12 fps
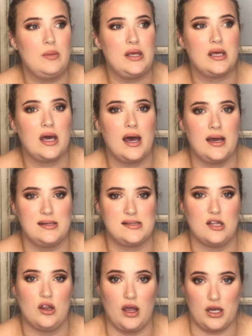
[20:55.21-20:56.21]
because
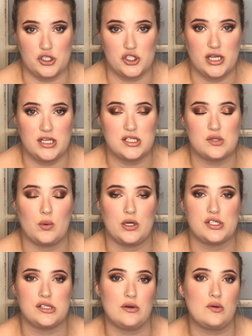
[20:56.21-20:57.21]
the launch dates
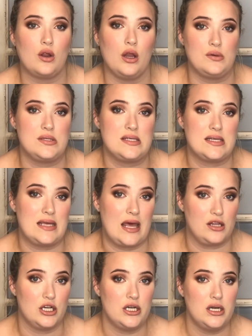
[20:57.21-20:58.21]
were so close
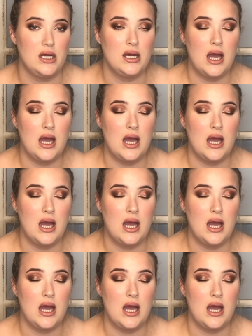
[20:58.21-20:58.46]
together.